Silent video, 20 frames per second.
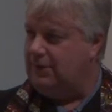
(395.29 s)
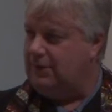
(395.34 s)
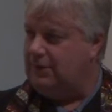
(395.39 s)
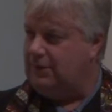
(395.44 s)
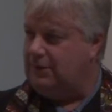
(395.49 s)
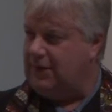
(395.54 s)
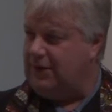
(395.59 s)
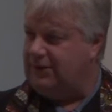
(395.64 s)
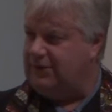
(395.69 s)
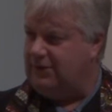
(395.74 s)

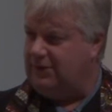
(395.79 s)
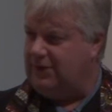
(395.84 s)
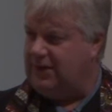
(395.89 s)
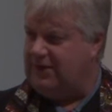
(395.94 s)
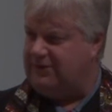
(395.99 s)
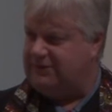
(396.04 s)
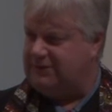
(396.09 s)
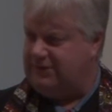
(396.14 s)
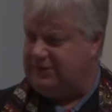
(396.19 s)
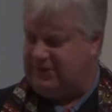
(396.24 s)
like the
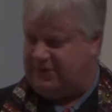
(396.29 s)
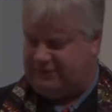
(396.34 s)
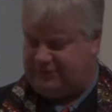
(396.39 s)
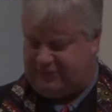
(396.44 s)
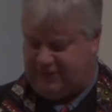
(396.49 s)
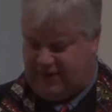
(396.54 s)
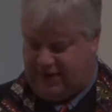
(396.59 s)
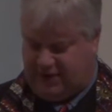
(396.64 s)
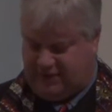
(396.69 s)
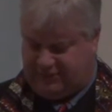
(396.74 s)
lesson that
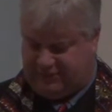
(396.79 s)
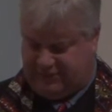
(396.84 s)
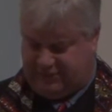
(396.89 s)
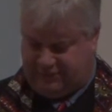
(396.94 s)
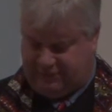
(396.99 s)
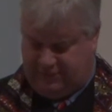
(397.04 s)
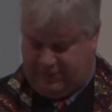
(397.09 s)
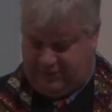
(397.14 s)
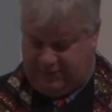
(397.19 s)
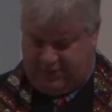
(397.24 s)
says
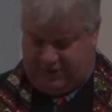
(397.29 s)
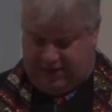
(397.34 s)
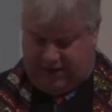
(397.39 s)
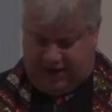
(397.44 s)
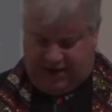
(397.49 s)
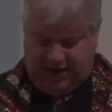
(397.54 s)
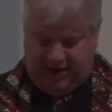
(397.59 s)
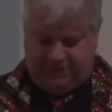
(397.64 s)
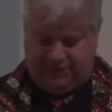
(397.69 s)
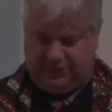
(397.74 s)
if we
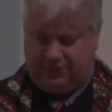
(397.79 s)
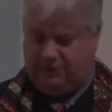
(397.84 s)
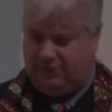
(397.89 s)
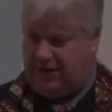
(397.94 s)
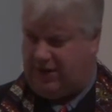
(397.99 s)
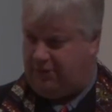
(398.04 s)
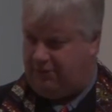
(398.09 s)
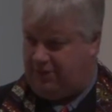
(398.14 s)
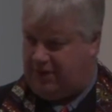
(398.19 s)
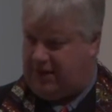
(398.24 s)
behave the
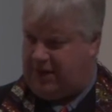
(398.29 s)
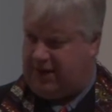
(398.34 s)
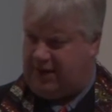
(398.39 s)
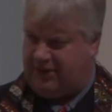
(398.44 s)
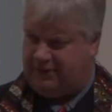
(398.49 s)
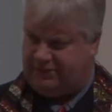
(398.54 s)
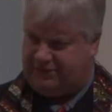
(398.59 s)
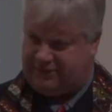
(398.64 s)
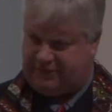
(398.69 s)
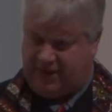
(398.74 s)
right way
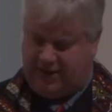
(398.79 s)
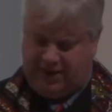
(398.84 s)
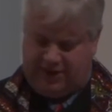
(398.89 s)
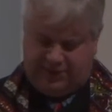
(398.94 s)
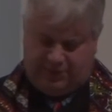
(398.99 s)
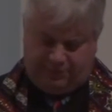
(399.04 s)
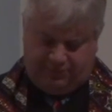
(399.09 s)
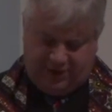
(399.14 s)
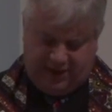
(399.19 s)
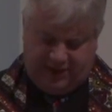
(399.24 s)
and say
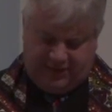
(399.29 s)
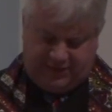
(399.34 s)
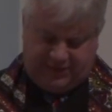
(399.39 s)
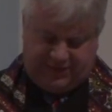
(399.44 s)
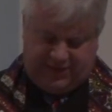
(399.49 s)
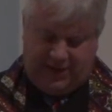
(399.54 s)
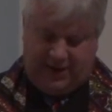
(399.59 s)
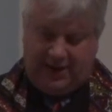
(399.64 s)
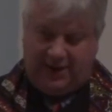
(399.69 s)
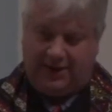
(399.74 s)
the right
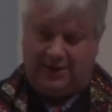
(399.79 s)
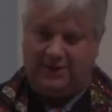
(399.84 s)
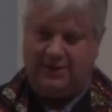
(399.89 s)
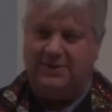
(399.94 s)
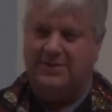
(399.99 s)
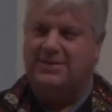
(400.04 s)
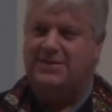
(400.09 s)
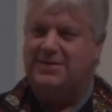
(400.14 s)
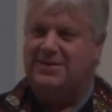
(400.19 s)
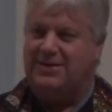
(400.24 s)

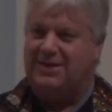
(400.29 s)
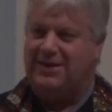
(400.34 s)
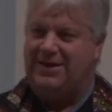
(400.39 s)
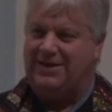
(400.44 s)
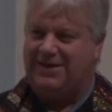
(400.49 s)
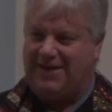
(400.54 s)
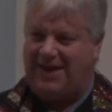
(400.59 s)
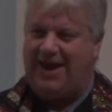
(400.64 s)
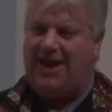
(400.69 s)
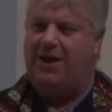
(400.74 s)
thing,
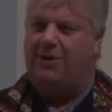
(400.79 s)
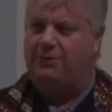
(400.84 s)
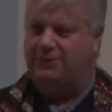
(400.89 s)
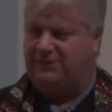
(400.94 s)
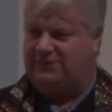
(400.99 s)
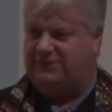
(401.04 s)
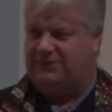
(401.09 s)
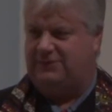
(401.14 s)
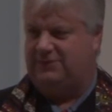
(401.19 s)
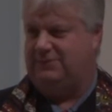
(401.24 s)
it
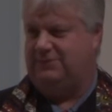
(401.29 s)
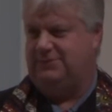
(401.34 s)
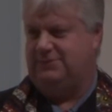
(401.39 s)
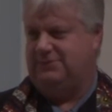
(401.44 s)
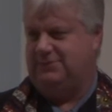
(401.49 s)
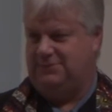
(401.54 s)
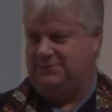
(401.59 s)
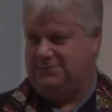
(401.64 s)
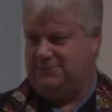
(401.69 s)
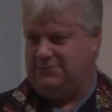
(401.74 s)

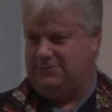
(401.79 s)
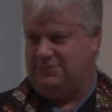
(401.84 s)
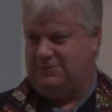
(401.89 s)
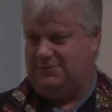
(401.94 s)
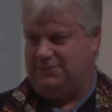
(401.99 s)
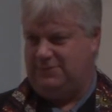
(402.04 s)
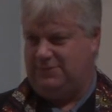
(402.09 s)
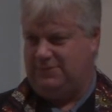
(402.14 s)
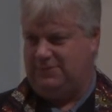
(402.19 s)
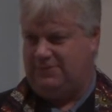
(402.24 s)
counts
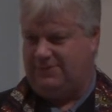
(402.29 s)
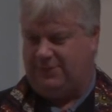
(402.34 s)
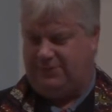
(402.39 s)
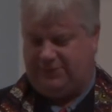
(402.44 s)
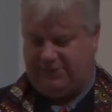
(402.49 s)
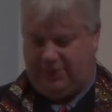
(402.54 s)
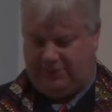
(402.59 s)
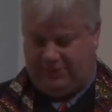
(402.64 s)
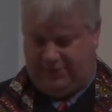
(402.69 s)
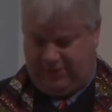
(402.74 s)
for
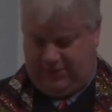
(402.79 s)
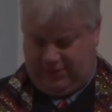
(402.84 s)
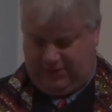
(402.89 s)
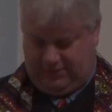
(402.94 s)
something.